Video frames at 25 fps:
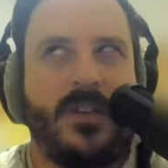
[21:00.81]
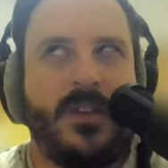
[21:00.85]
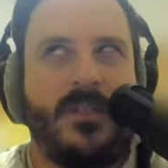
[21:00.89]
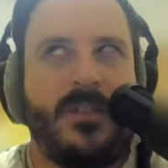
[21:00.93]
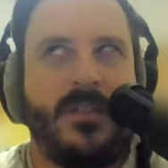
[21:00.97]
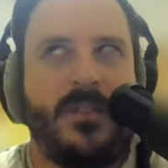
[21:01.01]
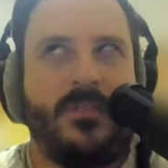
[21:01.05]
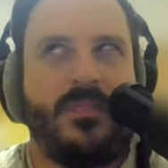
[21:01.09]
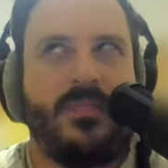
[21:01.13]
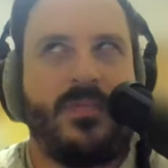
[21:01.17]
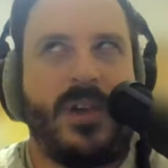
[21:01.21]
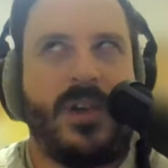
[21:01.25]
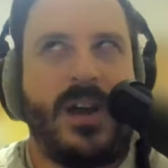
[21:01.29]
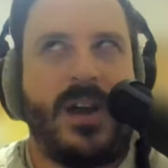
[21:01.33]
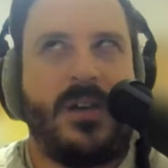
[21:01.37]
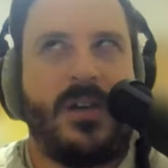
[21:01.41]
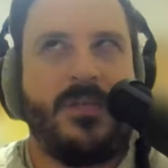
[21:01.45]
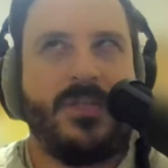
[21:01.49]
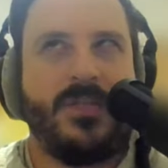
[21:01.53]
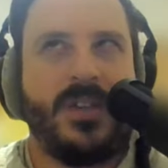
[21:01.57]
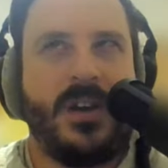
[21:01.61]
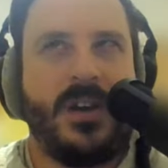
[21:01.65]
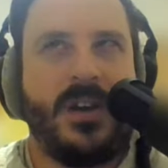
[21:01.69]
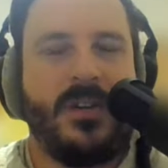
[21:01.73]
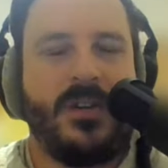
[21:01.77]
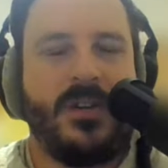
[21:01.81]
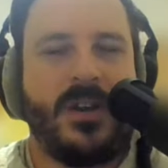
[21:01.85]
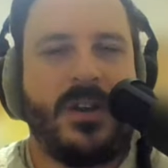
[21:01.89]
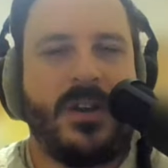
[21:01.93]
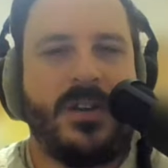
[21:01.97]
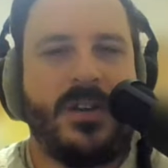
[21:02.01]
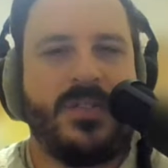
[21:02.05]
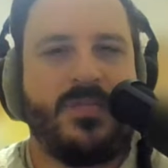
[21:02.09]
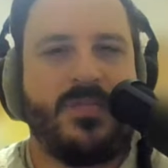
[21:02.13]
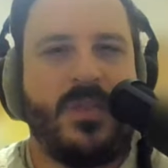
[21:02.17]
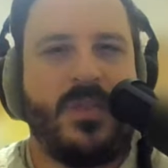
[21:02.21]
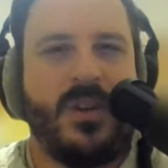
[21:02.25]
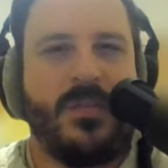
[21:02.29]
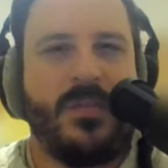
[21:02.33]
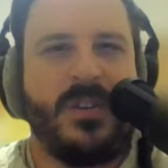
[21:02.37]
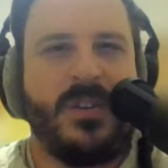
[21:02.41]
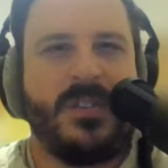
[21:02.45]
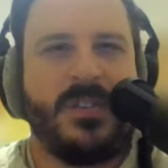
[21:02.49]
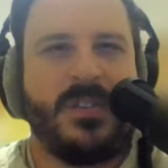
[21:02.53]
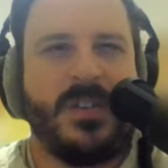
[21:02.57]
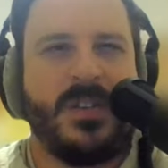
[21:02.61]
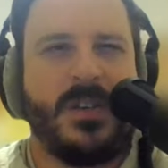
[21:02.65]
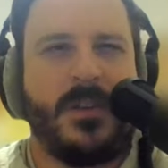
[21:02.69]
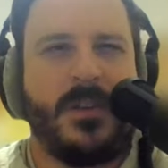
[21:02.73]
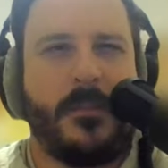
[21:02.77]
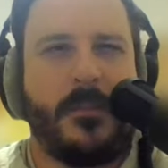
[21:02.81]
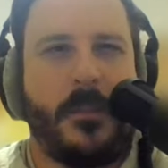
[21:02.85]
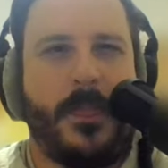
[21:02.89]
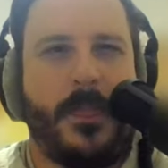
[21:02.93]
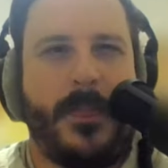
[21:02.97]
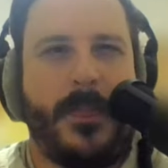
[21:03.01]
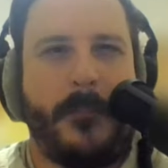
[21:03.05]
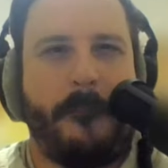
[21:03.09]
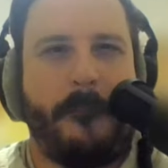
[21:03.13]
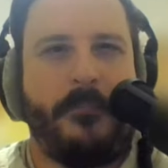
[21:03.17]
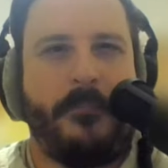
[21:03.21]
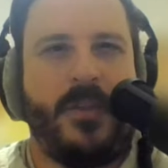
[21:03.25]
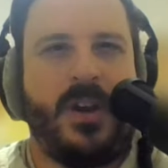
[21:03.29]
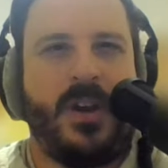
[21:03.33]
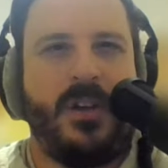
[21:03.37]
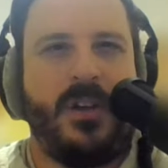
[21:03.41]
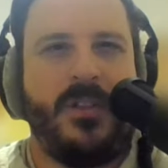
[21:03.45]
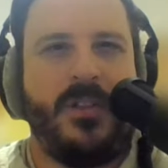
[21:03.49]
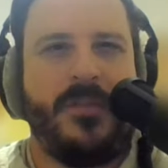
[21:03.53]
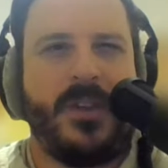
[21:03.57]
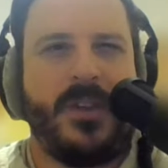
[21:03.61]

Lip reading: And the browse area is where we see all of the